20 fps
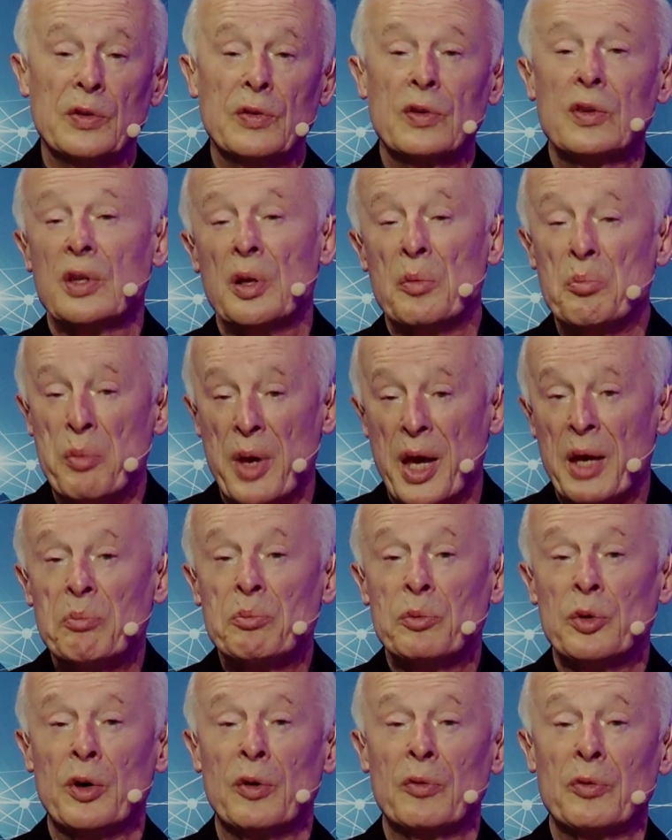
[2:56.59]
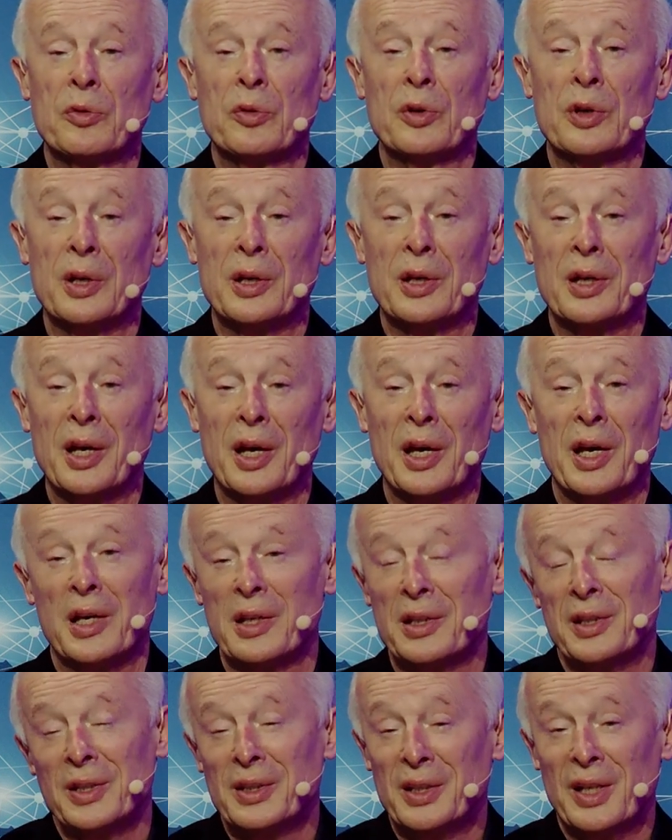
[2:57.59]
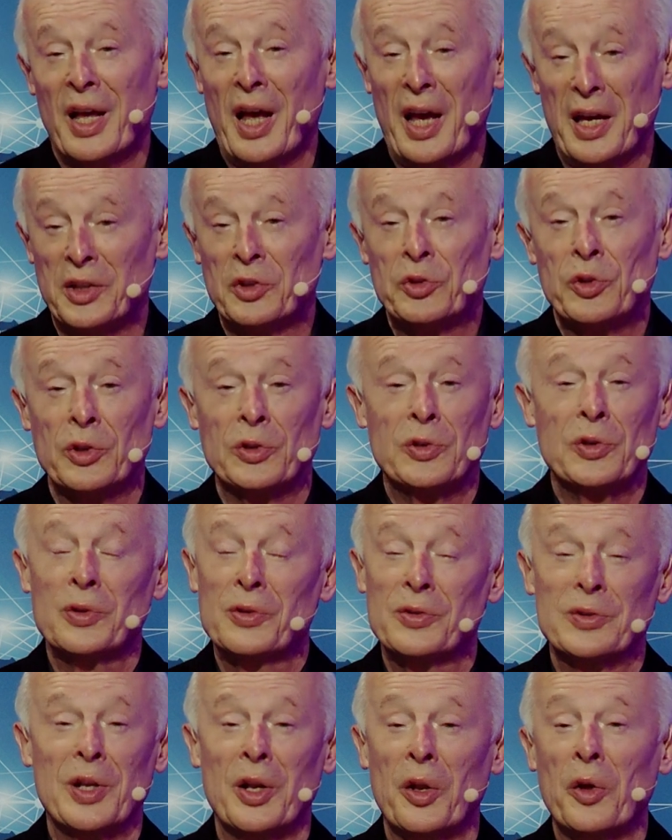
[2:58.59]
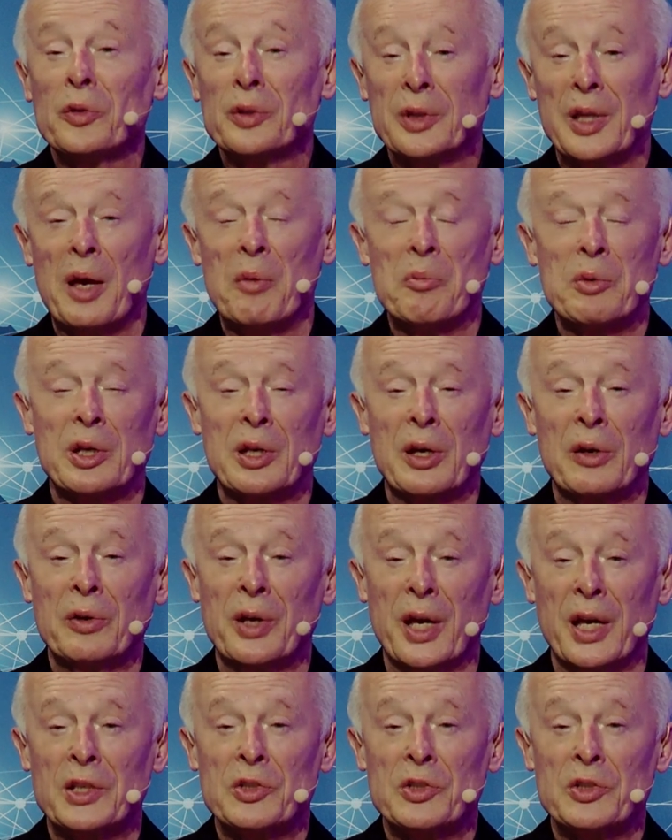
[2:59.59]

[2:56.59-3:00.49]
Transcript: This is a map of I introduced a long time ago,